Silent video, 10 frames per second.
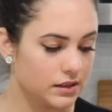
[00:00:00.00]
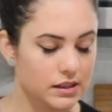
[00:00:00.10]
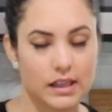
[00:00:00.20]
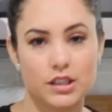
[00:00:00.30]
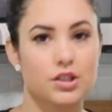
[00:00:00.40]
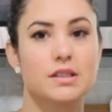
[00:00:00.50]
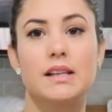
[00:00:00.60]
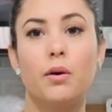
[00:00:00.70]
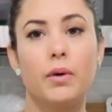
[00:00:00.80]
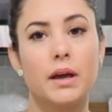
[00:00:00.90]
delicious
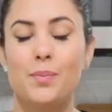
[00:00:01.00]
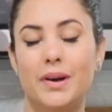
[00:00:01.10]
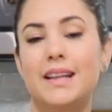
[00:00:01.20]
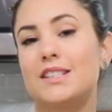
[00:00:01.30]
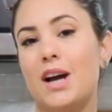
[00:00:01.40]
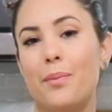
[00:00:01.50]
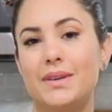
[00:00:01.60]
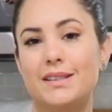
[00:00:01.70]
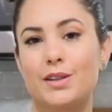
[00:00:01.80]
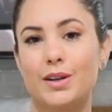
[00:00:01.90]
that way. But the
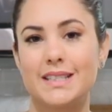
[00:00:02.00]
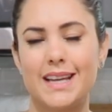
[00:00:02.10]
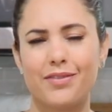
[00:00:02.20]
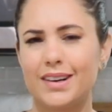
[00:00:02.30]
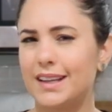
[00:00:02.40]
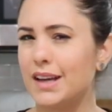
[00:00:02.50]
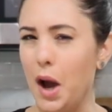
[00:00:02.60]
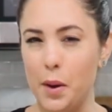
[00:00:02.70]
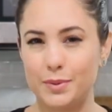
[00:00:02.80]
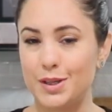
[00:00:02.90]
toppings are definitely
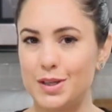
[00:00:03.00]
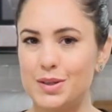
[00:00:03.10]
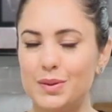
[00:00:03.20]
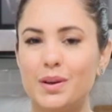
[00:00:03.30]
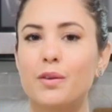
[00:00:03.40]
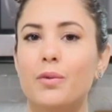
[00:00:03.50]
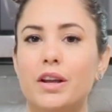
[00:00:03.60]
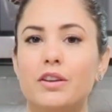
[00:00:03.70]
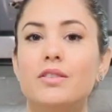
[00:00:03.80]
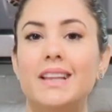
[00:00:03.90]
up to you and what
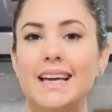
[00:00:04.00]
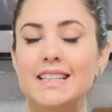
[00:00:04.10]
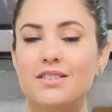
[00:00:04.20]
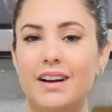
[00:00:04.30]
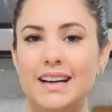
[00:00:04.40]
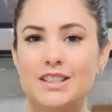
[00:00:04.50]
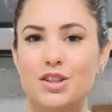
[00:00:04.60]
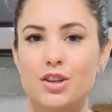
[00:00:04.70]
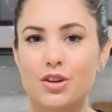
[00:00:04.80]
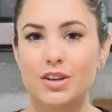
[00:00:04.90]
you like to add
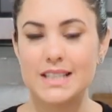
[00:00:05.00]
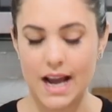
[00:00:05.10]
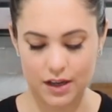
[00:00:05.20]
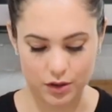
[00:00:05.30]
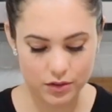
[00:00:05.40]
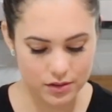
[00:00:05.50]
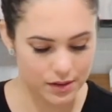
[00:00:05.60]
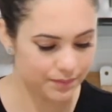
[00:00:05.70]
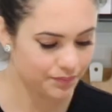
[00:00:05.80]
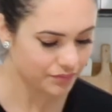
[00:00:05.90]
to your tacos.